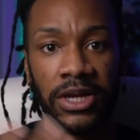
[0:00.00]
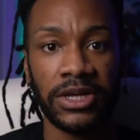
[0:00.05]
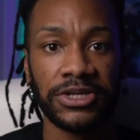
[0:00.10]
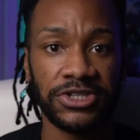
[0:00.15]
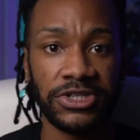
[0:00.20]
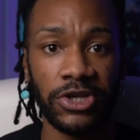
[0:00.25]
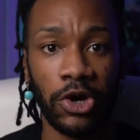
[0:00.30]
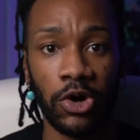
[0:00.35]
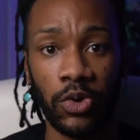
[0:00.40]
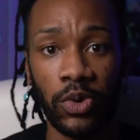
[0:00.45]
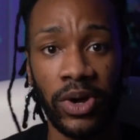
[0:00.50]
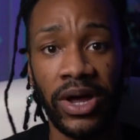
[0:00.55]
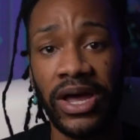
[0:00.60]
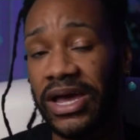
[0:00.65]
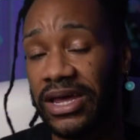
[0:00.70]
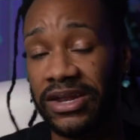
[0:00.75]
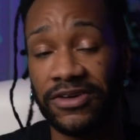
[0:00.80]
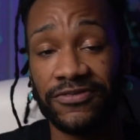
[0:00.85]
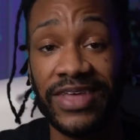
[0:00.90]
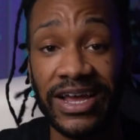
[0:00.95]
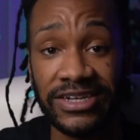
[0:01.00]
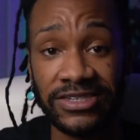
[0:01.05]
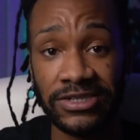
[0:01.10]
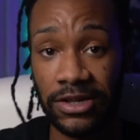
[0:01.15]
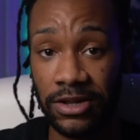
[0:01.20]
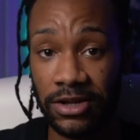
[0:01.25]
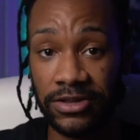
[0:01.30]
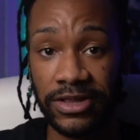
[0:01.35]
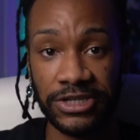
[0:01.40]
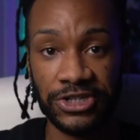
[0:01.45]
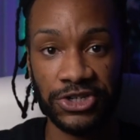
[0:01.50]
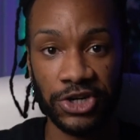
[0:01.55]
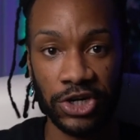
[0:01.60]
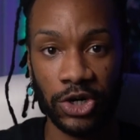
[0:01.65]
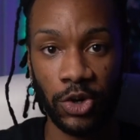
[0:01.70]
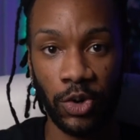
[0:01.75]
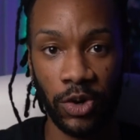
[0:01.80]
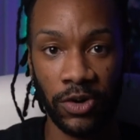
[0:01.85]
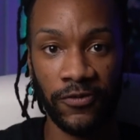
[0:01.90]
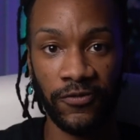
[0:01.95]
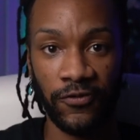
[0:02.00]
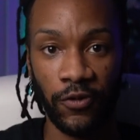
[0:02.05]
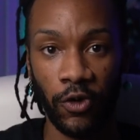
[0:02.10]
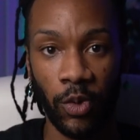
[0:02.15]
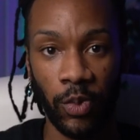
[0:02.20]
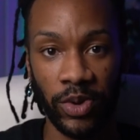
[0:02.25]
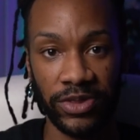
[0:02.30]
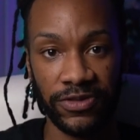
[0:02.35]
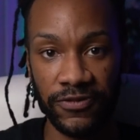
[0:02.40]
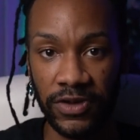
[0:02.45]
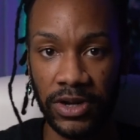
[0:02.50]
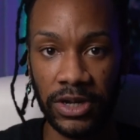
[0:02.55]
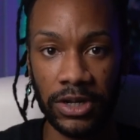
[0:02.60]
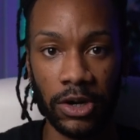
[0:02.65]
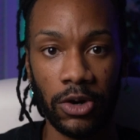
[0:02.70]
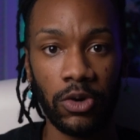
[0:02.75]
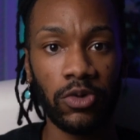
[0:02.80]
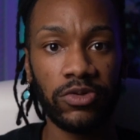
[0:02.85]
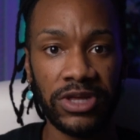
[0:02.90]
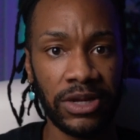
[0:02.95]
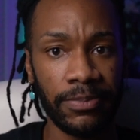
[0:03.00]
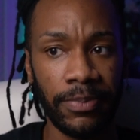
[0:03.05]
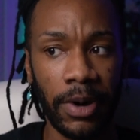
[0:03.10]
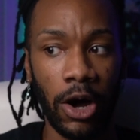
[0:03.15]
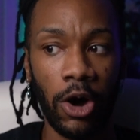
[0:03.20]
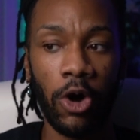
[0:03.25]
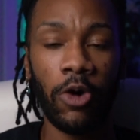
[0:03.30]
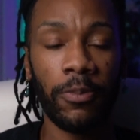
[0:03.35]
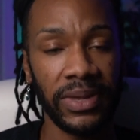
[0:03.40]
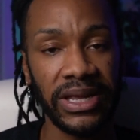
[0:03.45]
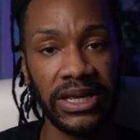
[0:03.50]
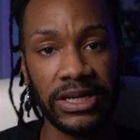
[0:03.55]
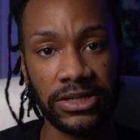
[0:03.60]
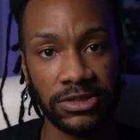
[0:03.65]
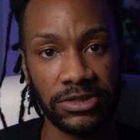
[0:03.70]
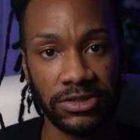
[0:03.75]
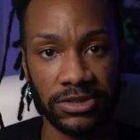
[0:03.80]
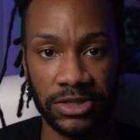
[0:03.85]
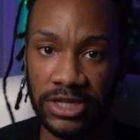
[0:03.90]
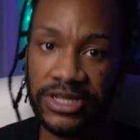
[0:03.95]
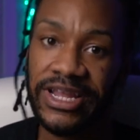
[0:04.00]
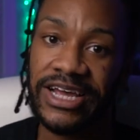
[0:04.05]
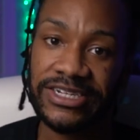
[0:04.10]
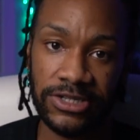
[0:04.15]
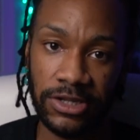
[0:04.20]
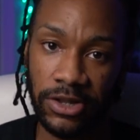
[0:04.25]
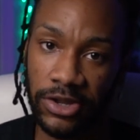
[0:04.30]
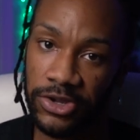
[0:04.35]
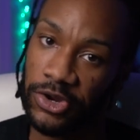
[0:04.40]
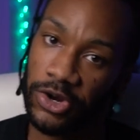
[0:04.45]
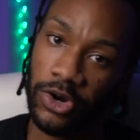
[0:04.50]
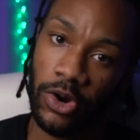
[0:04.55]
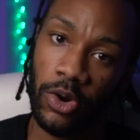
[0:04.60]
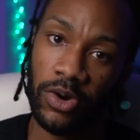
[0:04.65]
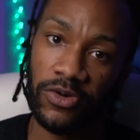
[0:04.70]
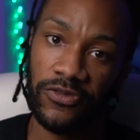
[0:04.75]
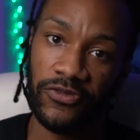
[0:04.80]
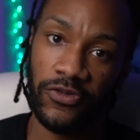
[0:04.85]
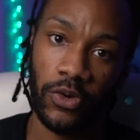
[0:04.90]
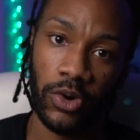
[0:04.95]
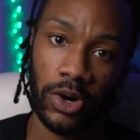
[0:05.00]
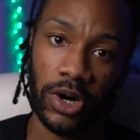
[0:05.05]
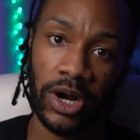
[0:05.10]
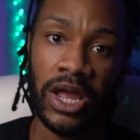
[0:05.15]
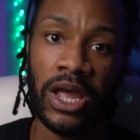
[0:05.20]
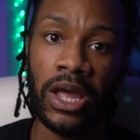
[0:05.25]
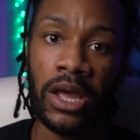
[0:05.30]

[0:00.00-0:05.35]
So, and if that's the look that you're going for with video, then by all means, then that's the look you're going for.